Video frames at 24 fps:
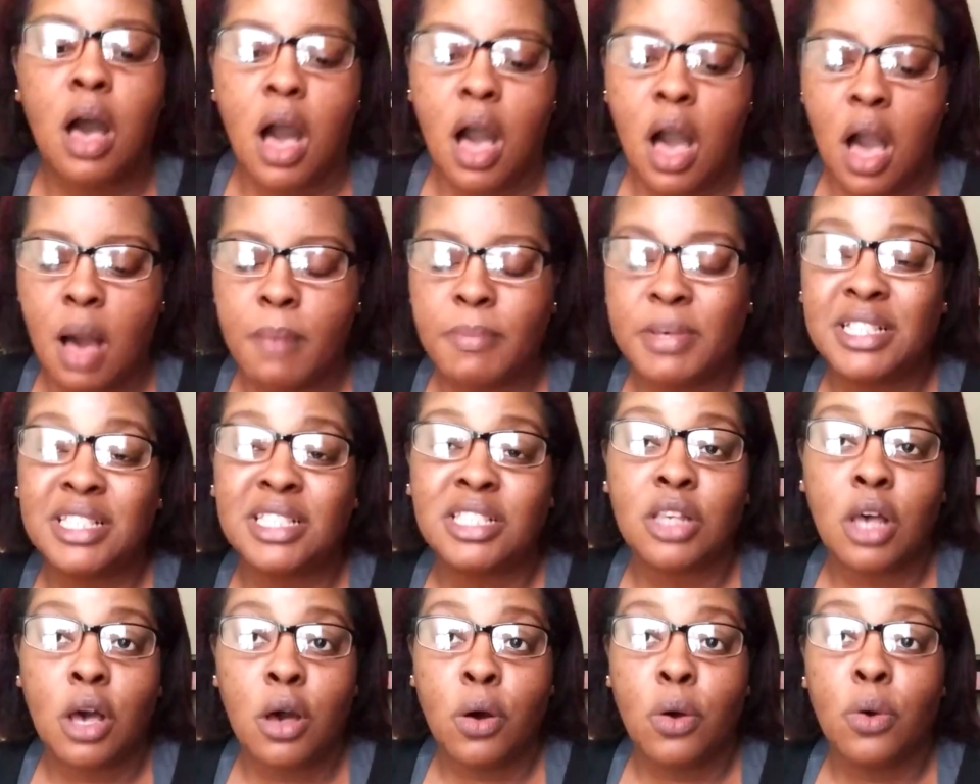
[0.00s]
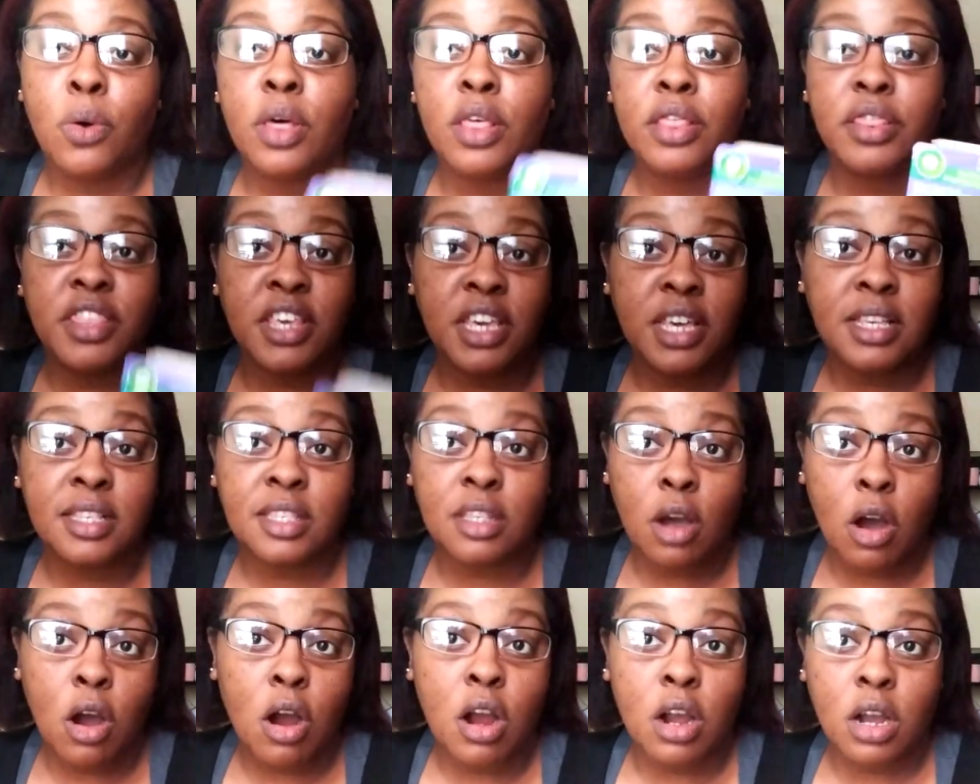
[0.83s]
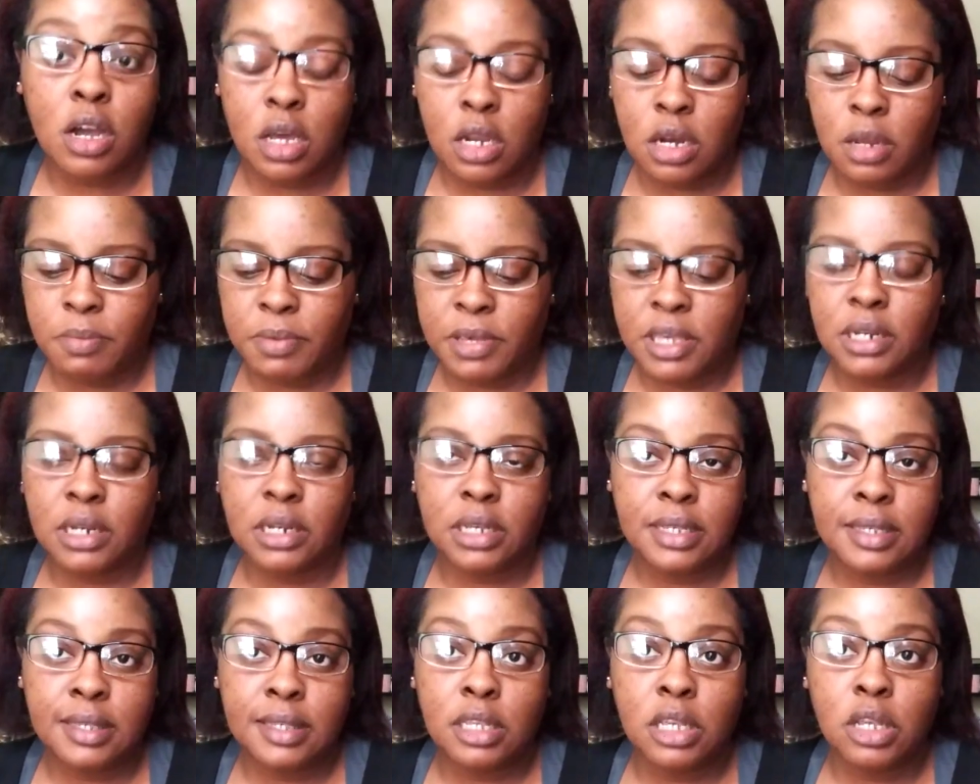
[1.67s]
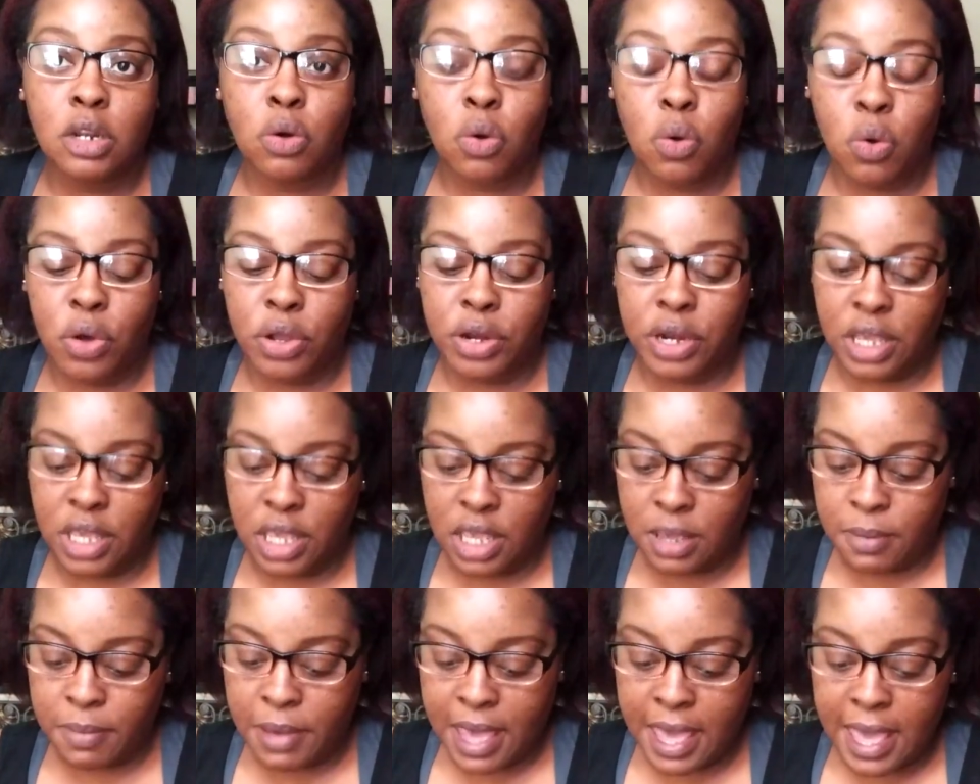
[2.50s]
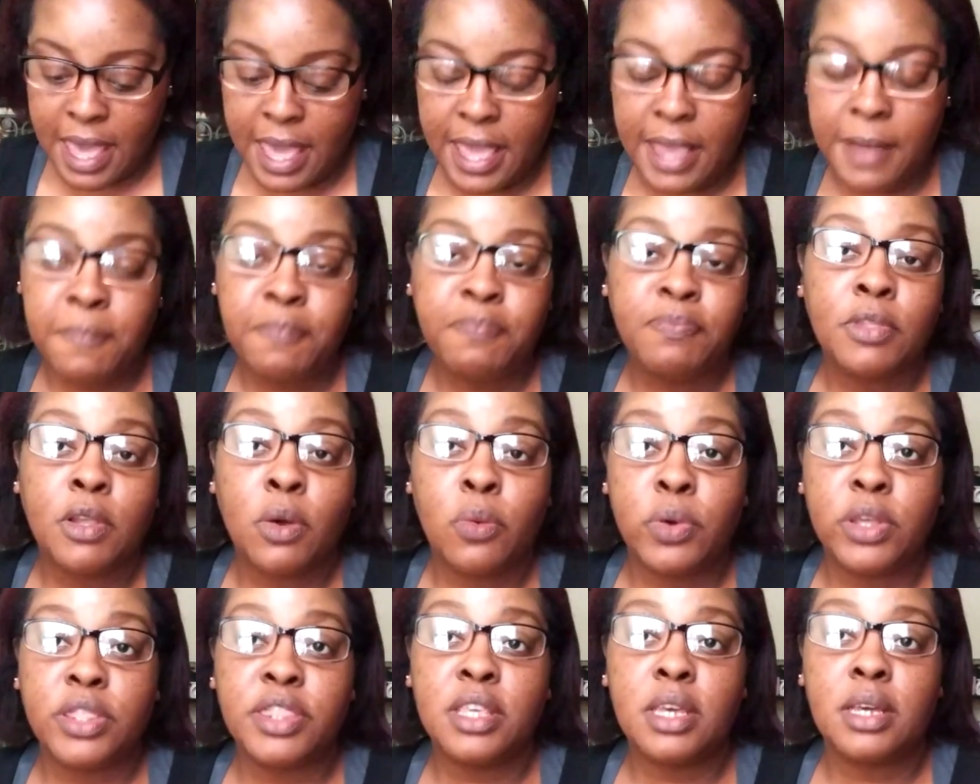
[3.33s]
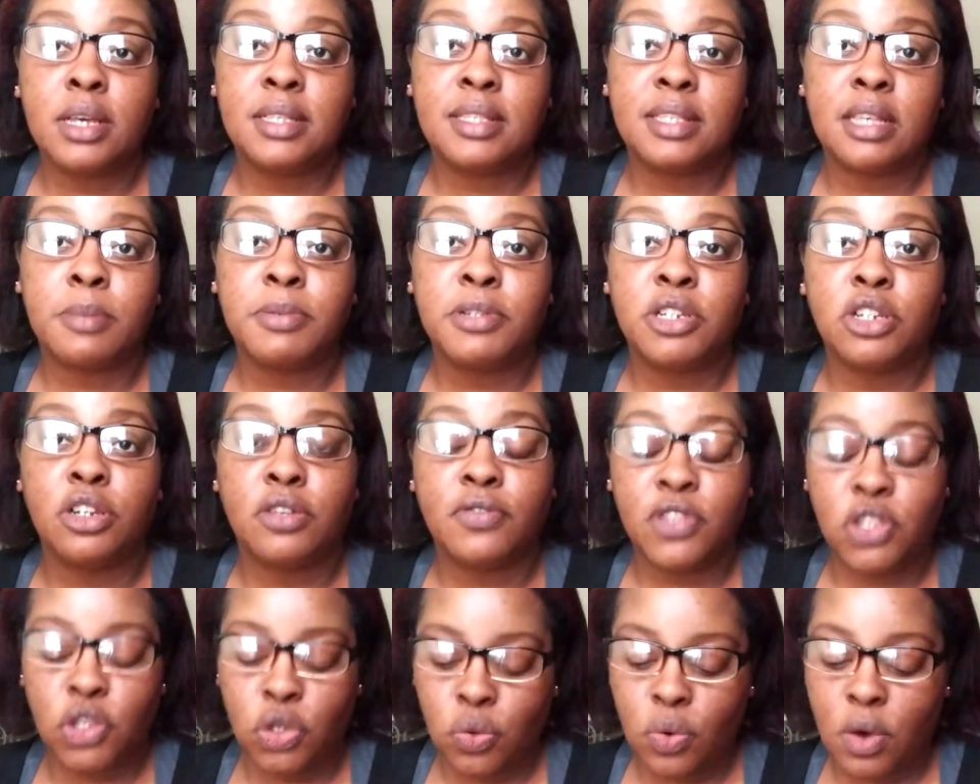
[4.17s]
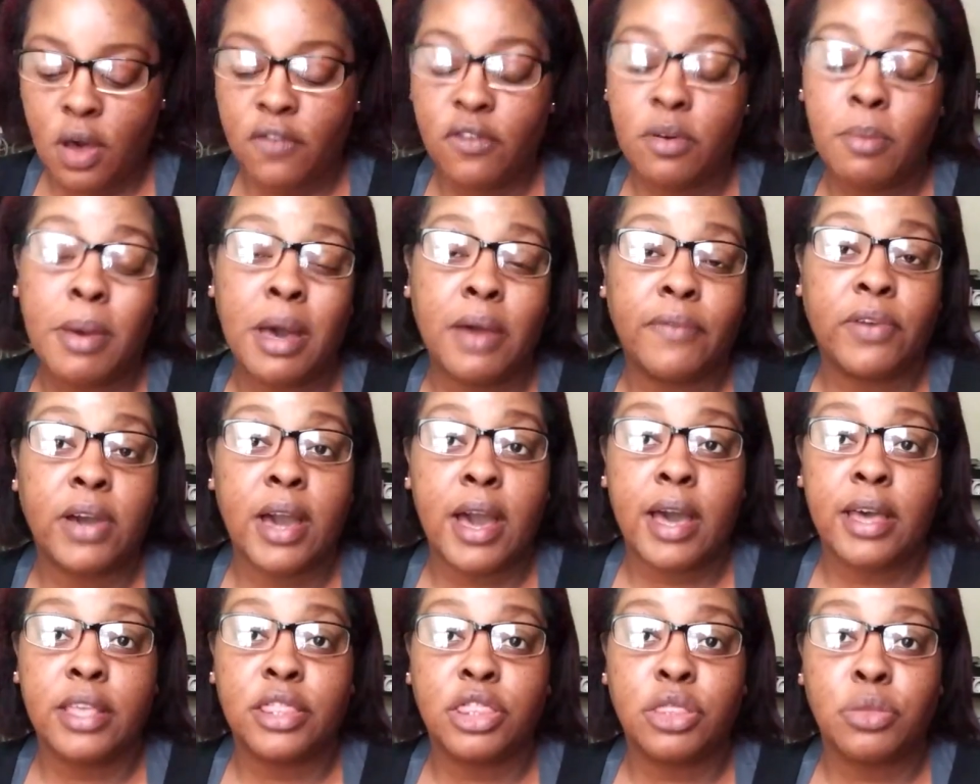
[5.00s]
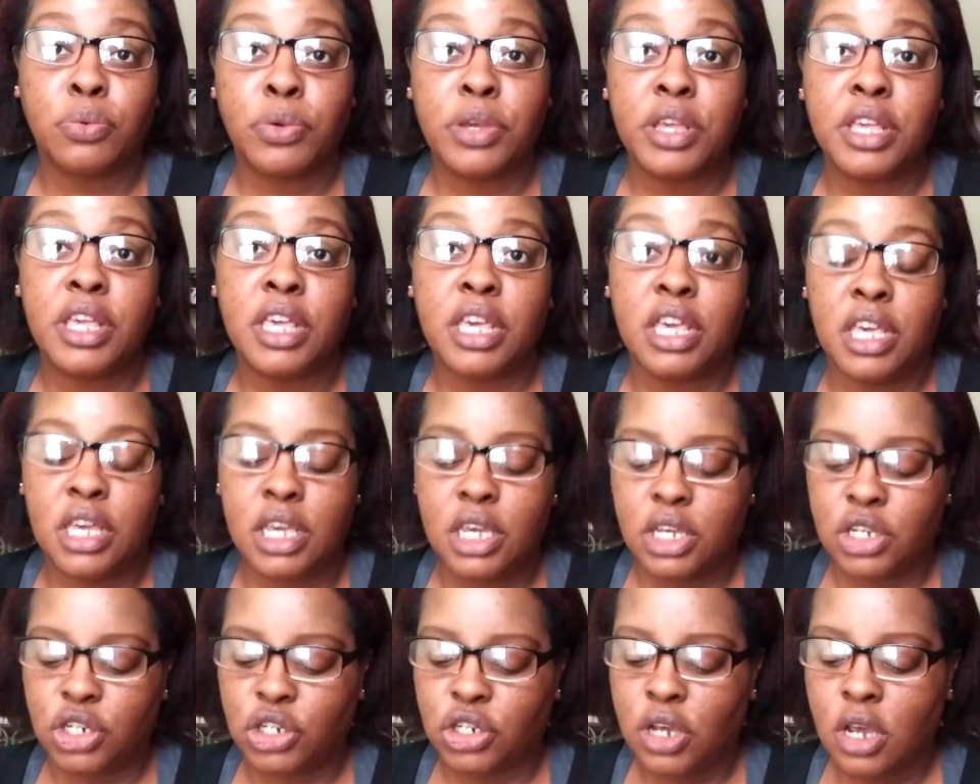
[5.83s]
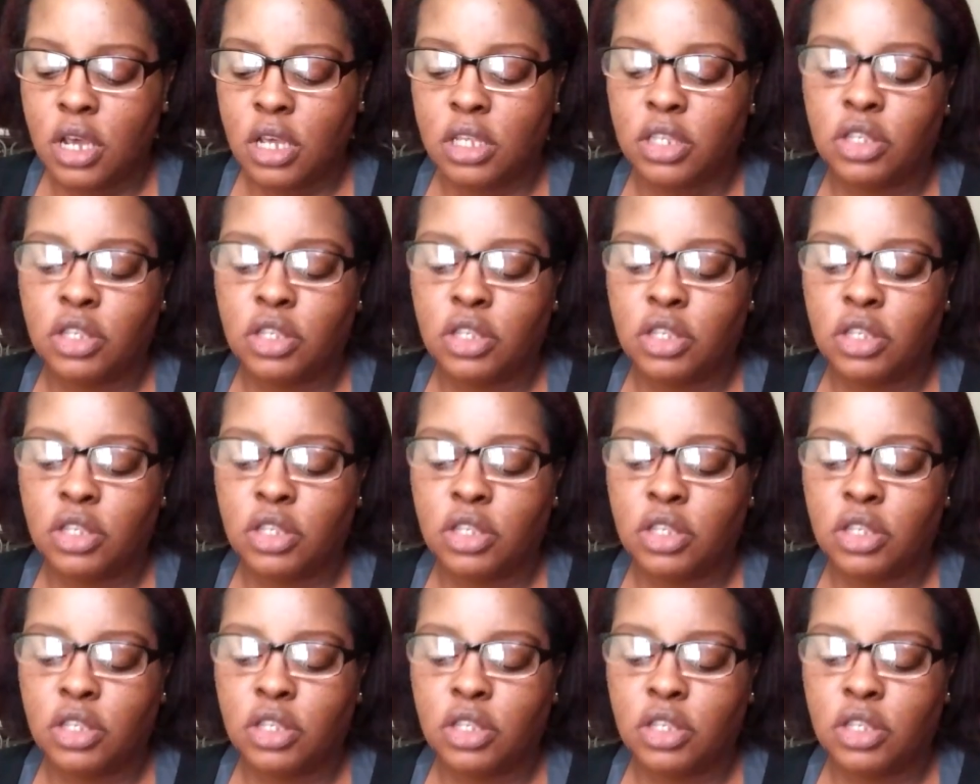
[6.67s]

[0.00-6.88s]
Um, so these are going to be listed on eBay with the exception of two of them. I've got three each.